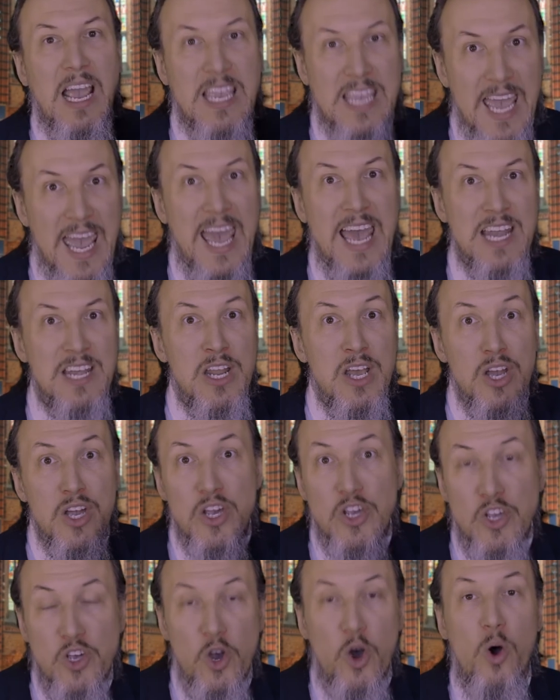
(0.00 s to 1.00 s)
can
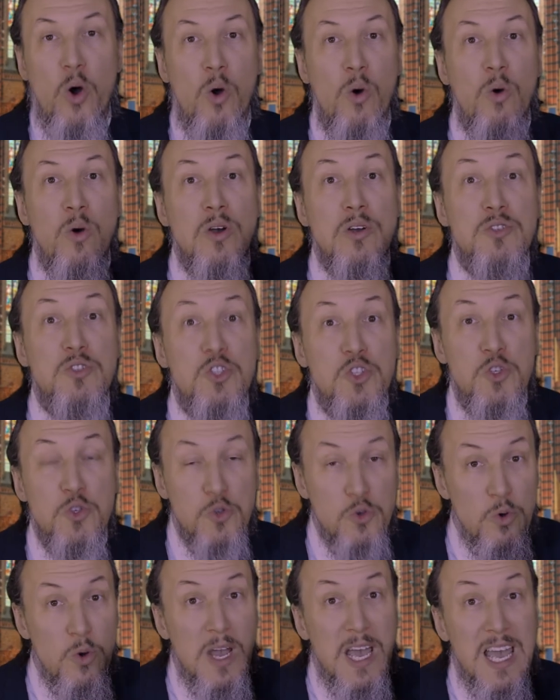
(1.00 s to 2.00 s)
go
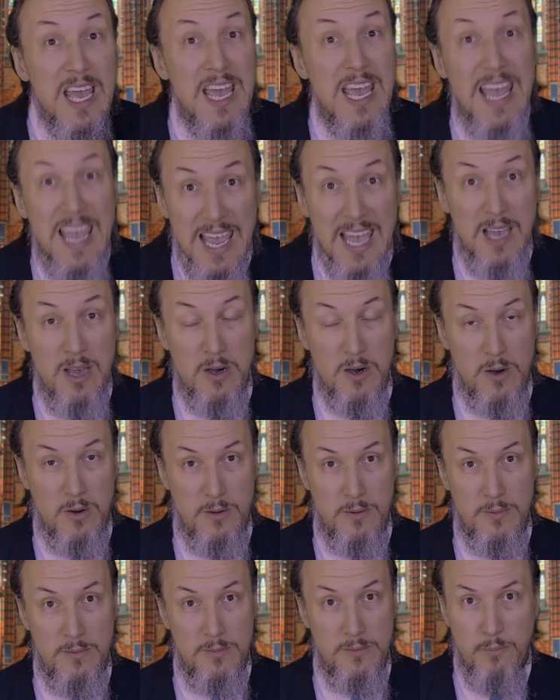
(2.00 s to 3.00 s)
to
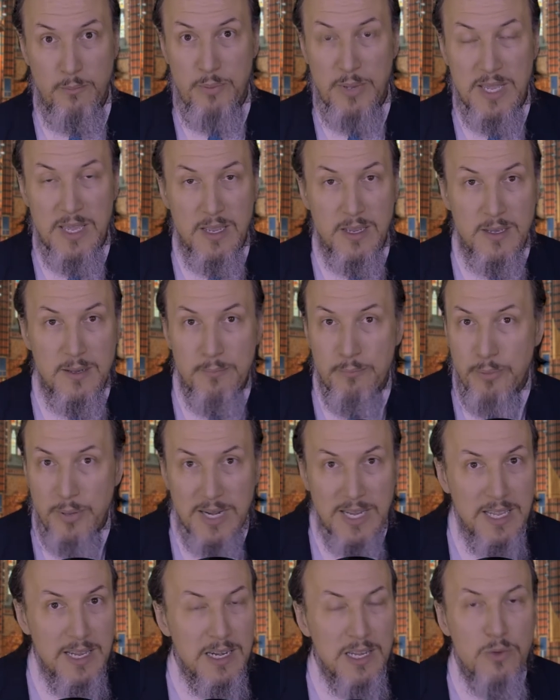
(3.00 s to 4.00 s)
hell, being
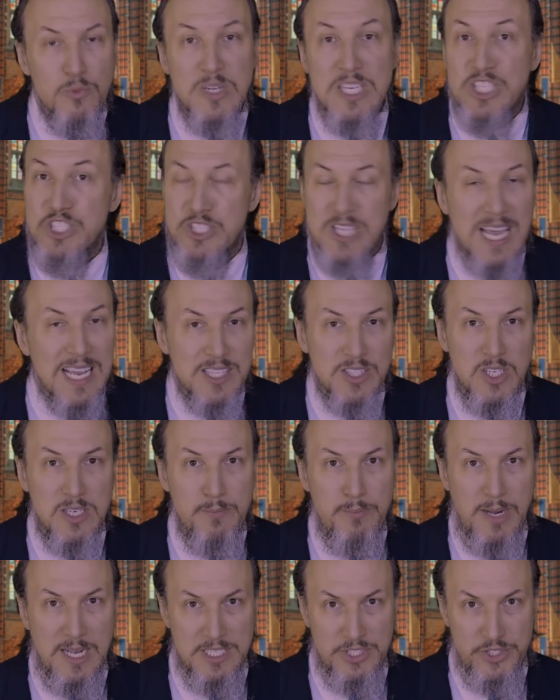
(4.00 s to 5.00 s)
completely
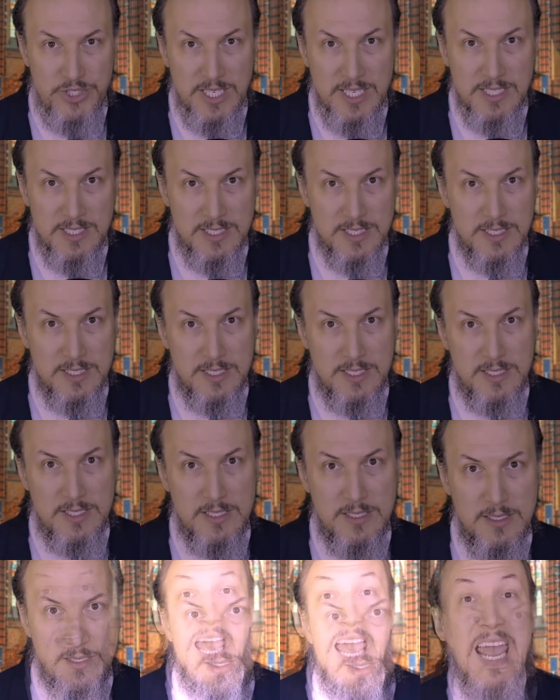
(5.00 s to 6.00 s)
rejected by
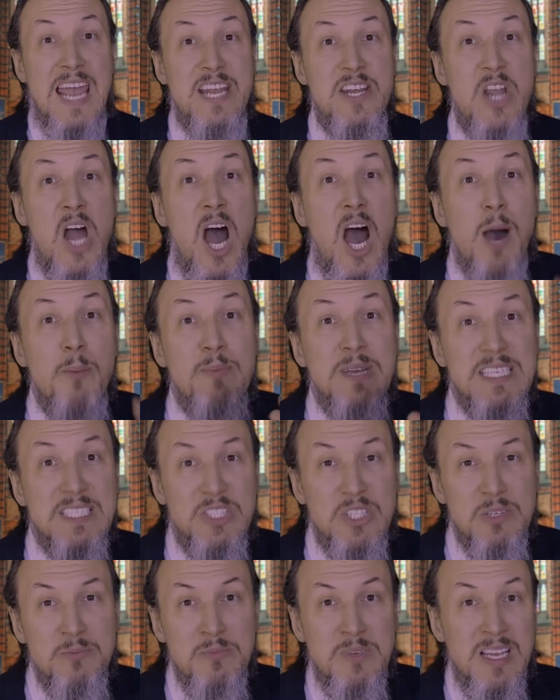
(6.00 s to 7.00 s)
Jesus.
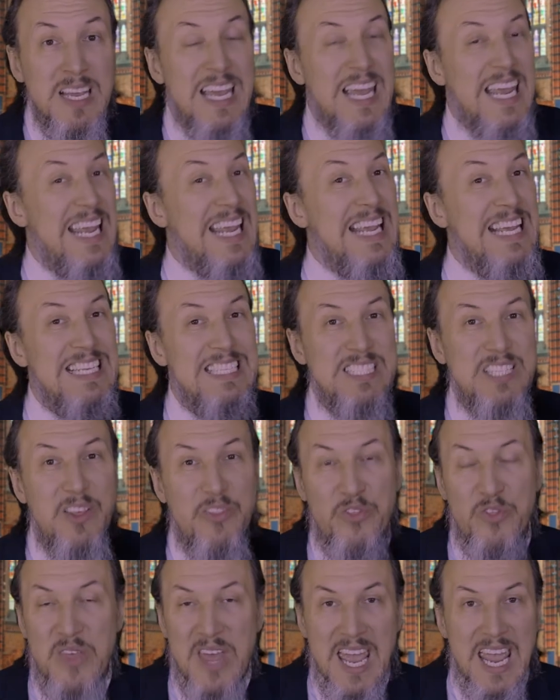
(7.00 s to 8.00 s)
Anomism is the
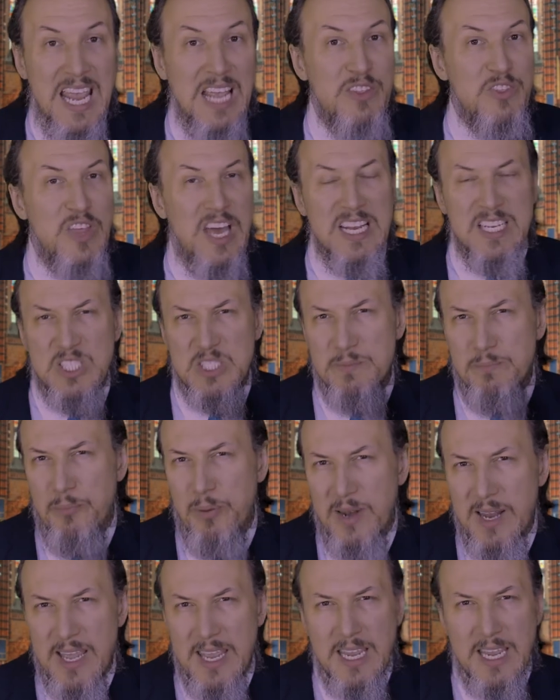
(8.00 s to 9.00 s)
thing that is
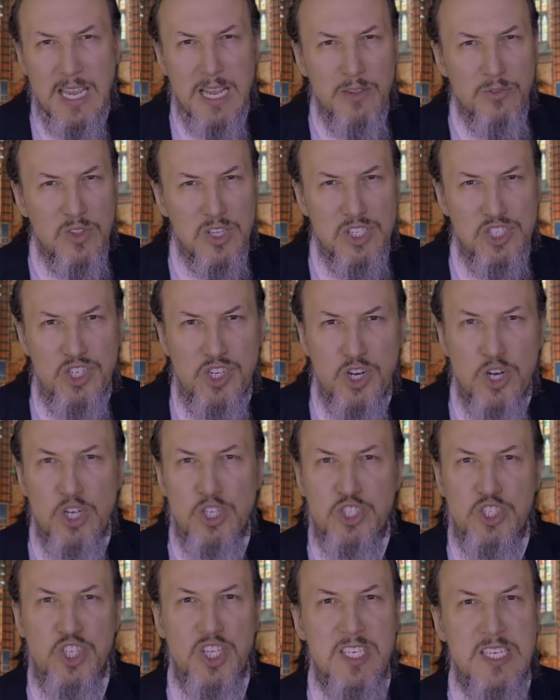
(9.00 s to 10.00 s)
plaguing the
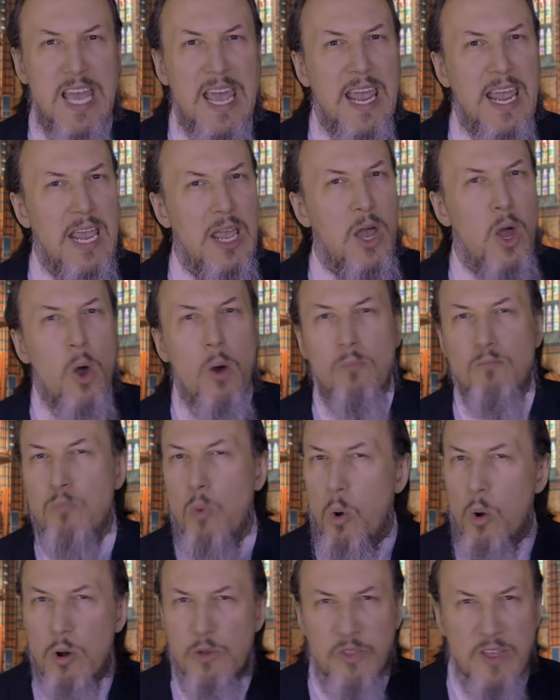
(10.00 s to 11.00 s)
church today
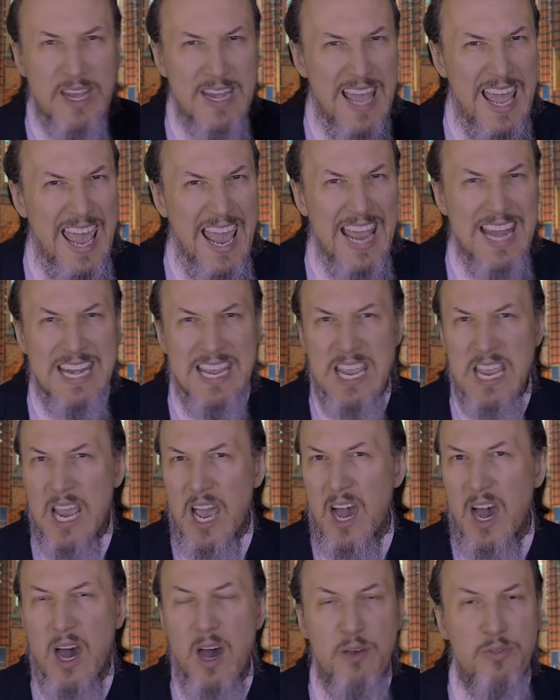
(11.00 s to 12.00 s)
more than any
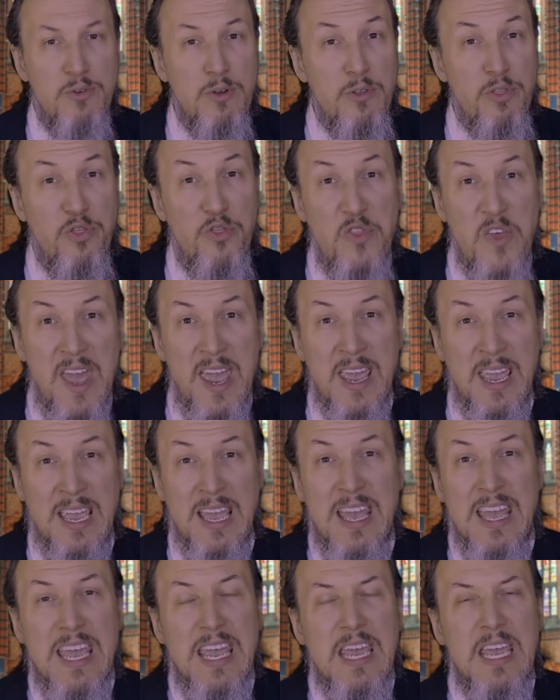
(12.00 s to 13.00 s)
other thing.